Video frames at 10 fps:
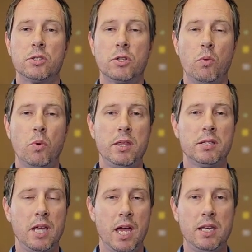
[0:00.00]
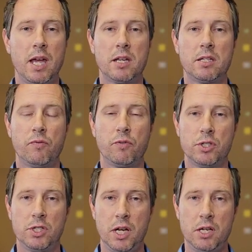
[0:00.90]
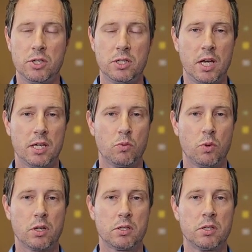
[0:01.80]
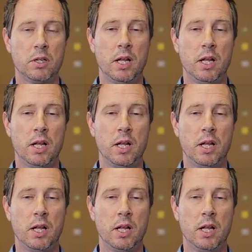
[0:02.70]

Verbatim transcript: So the way this Head-Neck Differentiation Test works